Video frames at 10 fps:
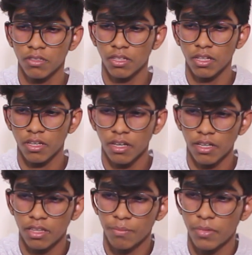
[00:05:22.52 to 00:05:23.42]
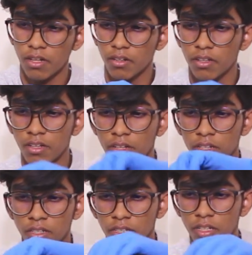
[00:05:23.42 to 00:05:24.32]
Yeah, okay, better.
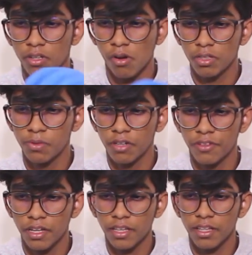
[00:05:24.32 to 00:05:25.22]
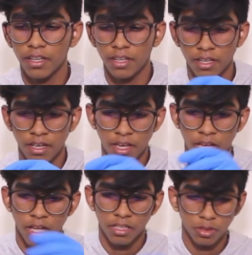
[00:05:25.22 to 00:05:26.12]
Oh, perfect.
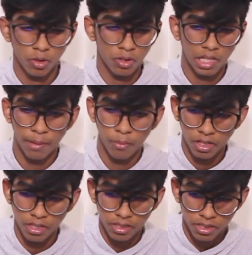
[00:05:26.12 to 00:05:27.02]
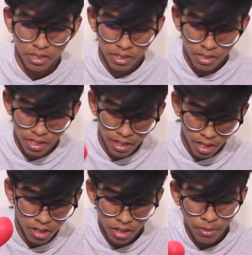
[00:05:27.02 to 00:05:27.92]
So now I'm gonna shake
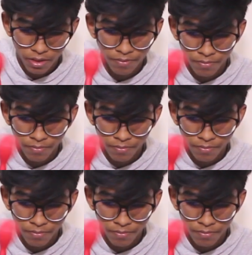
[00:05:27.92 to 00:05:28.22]
it a little bit.